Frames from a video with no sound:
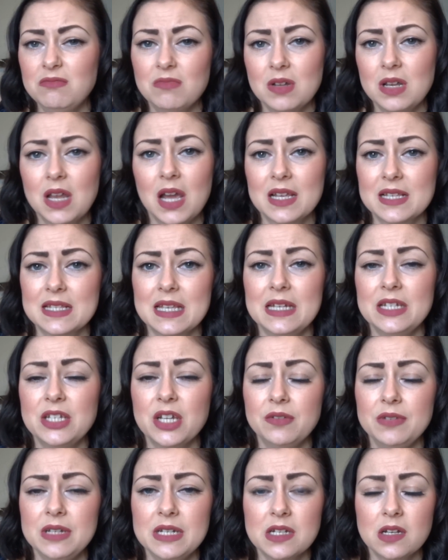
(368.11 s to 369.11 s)
Like I say, you
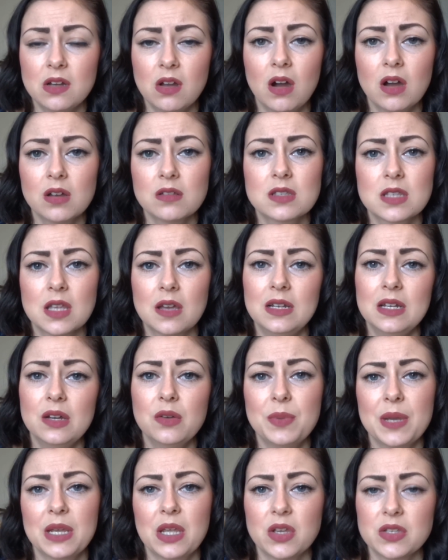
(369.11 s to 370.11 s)
don't need a lot, so a little
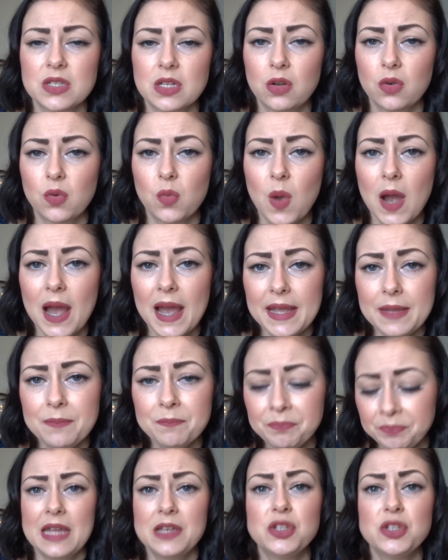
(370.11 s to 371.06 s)
bit goes a long way.